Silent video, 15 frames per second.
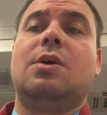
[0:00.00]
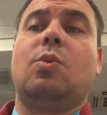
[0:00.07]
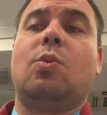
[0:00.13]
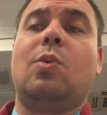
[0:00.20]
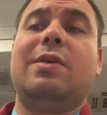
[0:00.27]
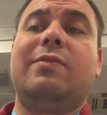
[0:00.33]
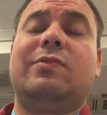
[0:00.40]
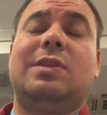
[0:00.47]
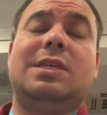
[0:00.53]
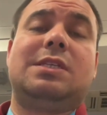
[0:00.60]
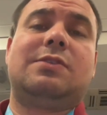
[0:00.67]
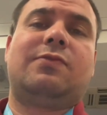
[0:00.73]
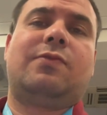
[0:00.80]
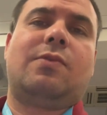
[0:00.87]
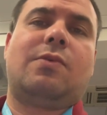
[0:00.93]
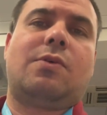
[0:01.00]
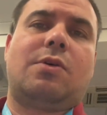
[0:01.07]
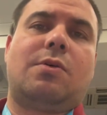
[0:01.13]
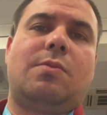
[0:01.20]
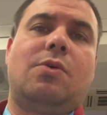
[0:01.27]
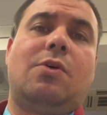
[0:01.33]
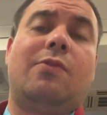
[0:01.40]
with this
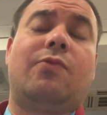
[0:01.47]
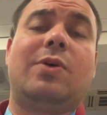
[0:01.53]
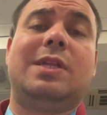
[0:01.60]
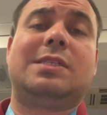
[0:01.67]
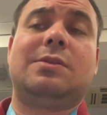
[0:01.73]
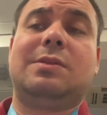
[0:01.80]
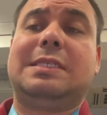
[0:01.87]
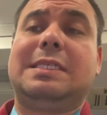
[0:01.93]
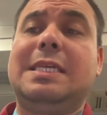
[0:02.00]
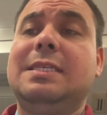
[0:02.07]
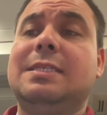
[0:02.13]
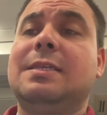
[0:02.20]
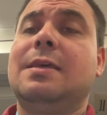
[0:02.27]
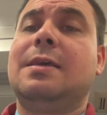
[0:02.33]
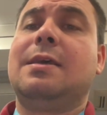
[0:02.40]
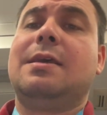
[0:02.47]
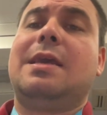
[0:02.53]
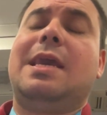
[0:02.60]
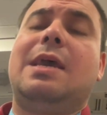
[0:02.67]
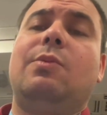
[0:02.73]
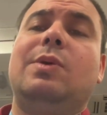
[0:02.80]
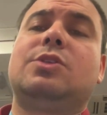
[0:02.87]
form of retinal disease.
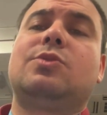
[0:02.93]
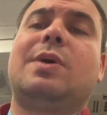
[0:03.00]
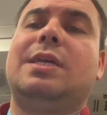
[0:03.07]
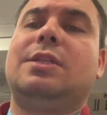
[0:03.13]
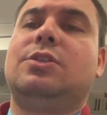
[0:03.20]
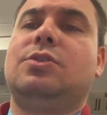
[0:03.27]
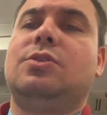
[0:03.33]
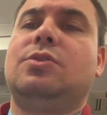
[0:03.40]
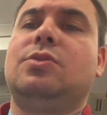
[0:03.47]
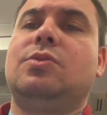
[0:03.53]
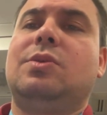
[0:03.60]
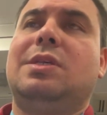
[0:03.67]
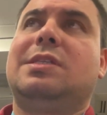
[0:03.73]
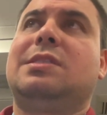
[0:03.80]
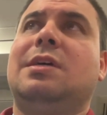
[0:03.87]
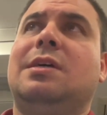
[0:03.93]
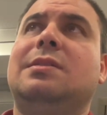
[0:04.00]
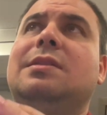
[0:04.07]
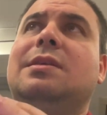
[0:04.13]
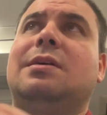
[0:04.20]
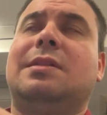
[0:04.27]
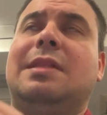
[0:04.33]
And we try to
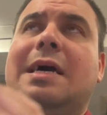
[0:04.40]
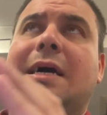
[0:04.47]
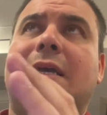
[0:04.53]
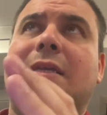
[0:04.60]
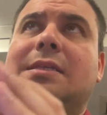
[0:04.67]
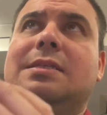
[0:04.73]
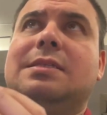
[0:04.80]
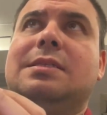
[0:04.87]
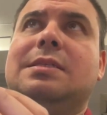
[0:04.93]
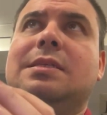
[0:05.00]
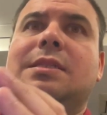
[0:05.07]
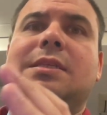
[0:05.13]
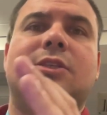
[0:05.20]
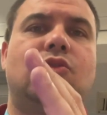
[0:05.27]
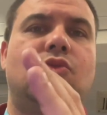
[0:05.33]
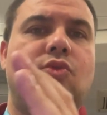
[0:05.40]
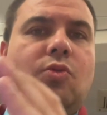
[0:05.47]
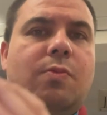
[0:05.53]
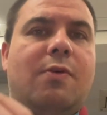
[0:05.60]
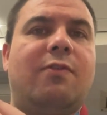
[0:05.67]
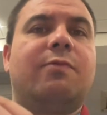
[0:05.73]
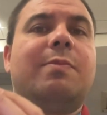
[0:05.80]
standardize this
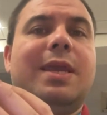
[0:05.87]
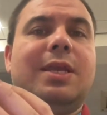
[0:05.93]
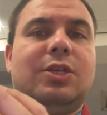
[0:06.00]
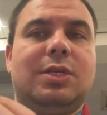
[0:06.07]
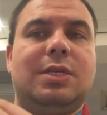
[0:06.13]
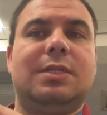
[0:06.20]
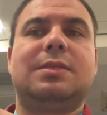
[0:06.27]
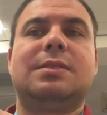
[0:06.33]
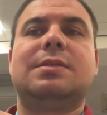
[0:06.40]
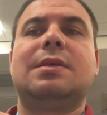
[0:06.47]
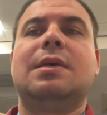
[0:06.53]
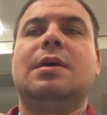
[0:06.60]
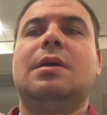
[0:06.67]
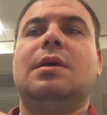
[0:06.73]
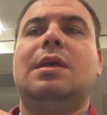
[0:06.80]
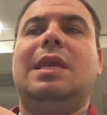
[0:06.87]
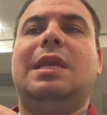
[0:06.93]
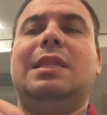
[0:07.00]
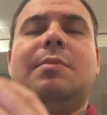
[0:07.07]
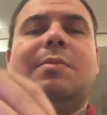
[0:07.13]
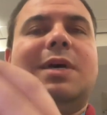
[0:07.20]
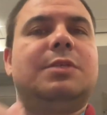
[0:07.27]
group of patients
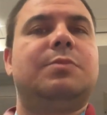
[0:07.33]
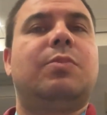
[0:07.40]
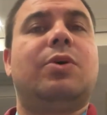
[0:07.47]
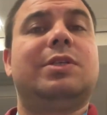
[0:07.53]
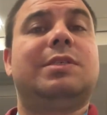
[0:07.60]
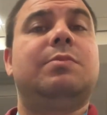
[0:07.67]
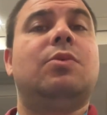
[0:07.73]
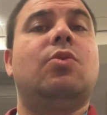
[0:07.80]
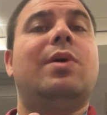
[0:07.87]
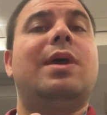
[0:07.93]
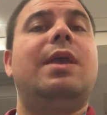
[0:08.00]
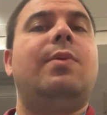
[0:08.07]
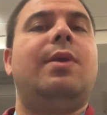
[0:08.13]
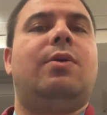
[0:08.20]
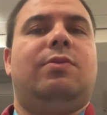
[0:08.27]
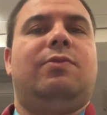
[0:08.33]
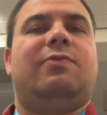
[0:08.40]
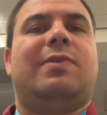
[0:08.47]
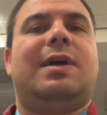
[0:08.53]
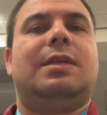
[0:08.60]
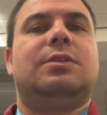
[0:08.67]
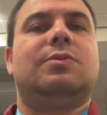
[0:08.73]
in the best possible way we could
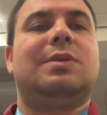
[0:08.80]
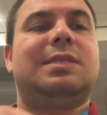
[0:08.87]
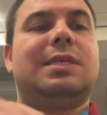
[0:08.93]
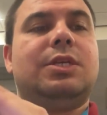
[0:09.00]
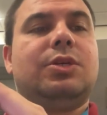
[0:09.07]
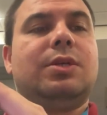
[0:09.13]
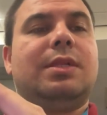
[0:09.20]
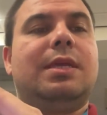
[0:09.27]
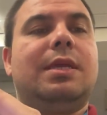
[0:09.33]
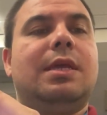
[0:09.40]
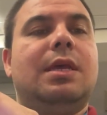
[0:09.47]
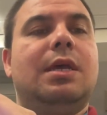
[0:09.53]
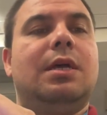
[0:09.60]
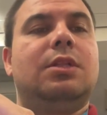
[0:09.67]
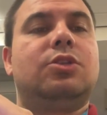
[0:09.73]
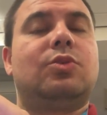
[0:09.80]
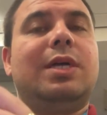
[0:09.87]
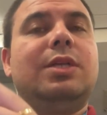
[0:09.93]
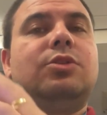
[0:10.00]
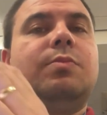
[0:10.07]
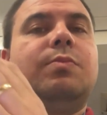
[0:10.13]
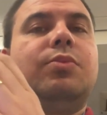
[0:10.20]
find. So essentially,
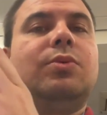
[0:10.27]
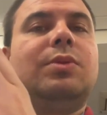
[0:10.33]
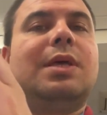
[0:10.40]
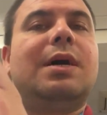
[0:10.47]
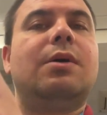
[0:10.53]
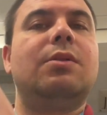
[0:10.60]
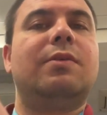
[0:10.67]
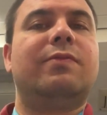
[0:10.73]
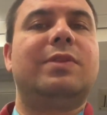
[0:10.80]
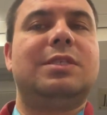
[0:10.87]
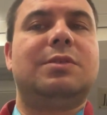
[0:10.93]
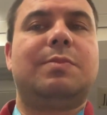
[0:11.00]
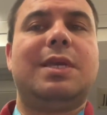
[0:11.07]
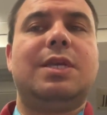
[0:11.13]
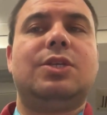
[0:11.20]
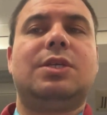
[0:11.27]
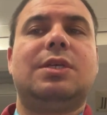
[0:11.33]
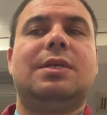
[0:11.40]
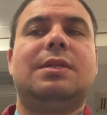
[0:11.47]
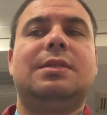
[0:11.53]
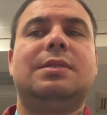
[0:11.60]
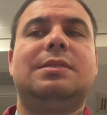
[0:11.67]
try to put all of these
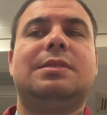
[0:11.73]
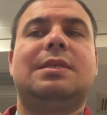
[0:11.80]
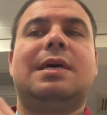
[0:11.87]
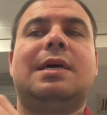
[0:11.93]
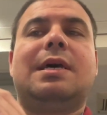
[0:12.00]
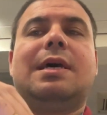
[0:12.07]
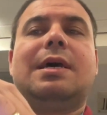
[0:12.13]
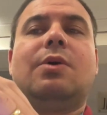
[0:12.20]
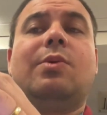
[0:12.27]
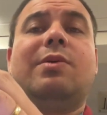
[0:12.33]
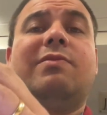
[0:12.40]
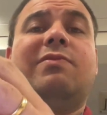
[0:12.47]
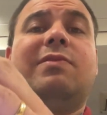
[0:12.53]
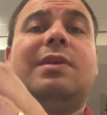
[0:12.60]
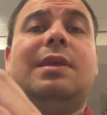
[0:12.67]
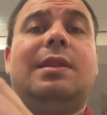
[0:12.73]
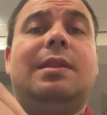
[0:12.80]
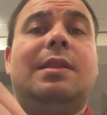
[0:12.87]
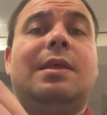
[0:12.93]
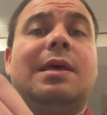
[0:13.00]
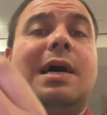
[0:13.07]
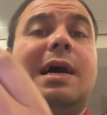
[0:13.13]
patients
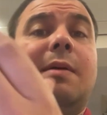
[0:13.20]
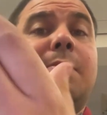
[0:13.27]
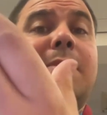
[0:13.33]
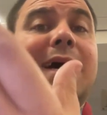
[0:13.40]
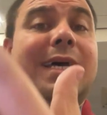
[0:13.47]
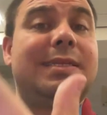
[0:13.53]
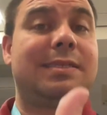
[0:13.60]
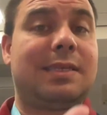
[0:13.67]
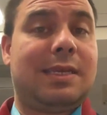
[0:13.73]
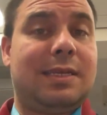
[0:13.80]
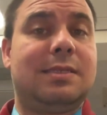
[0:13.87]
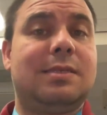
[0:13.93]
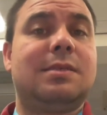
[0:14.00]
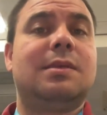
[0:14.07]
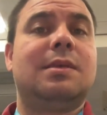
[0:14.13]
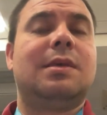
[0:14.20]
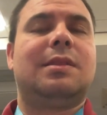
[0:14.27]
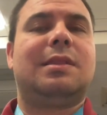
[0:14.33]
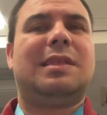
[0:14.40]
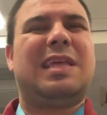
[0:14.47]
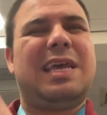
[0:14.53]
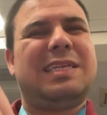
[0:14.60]
within a basket
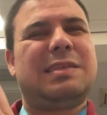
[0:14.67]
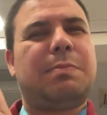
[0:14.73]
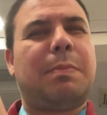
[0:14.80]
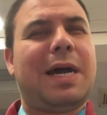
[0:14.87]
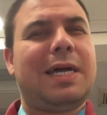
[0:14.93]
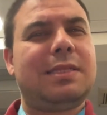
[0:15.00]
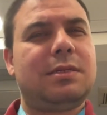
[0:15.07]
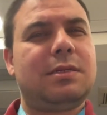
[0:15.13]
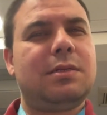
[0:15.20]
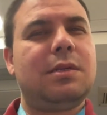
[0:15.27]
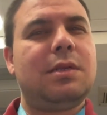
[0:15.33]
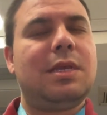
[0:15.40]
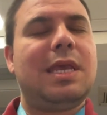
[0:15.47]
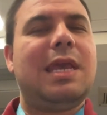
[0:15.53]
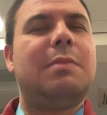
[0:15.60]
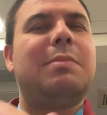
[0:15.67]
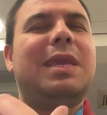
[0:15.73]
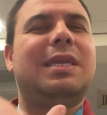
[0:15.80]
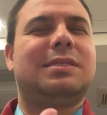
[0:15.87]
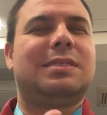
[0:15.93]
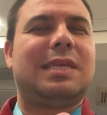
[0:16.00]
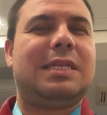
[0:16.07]
that has a pattern and
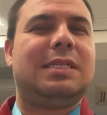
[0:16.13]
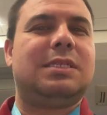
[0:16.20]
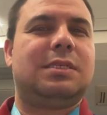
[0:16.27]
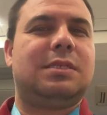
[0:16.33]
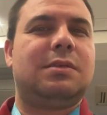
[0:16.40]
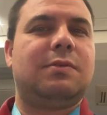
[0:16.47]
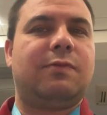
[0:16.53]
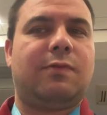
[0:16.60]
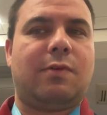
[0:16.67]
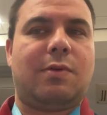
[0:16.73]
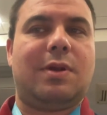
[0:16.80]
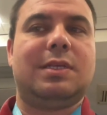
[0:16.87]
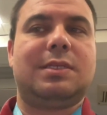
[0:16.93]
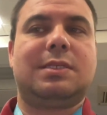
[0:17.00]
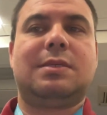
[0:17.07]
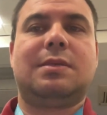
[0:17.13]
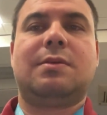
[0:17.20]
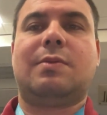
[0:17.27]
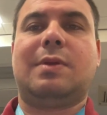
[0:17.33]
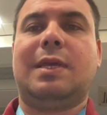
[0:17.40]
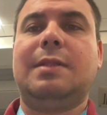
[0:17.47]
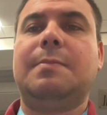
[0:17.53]
makes sense for us,
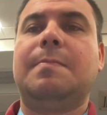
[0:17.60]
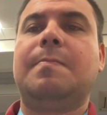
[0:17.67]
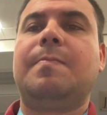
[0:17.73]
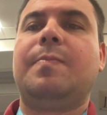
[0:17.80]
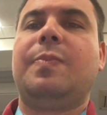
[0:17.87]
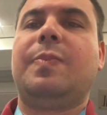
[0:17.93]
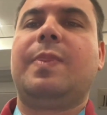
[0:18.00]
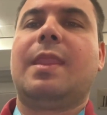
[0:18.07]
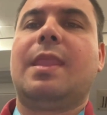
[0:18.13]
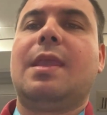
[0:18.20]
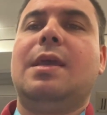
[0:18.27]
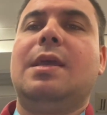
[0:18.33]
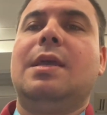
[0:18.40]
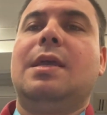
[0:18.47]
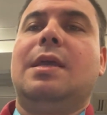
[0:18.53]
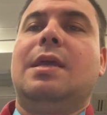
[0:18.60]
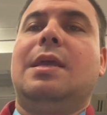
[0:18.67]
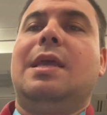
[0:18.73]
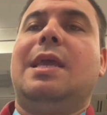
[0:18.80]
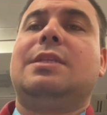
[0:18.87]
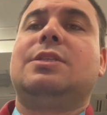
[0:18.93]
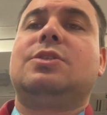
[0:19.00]
right?
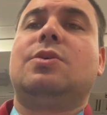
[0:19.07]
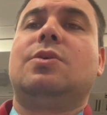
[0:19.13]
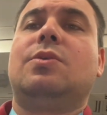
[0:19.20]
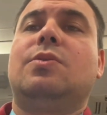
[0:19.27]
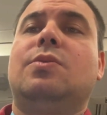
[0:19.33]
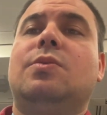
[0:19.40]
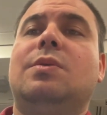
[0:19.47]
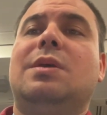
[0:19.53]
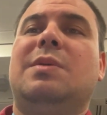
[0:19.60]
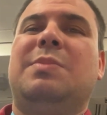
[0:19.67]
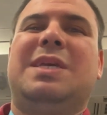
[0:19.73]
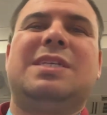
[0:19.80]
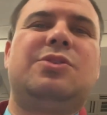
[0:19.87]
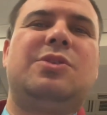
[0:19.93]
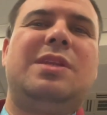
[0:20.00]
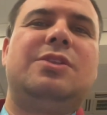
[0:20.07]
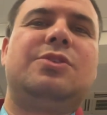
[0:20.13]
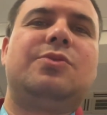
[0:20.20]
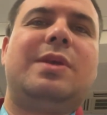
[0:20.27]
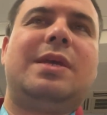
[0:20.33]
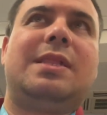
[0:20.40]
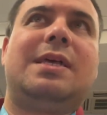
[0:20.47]
And so, because you need
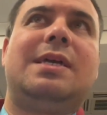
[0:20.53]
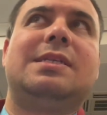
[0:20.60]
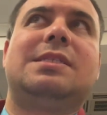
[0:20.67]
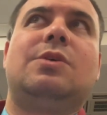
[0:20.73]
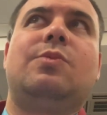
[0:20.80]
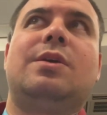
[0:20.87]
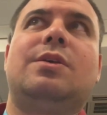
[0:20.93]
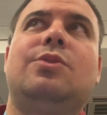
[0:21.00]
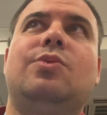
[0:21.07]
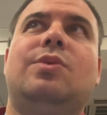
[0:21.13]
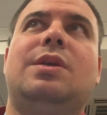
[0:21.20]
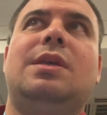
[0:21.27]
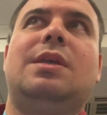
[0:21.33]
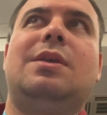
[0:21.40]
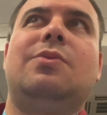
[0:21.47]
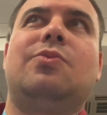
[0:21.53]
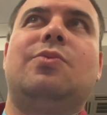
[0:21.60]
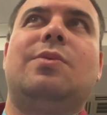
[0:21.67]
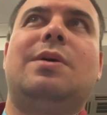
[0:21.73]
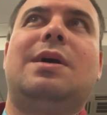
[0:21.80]
to realize that we are looking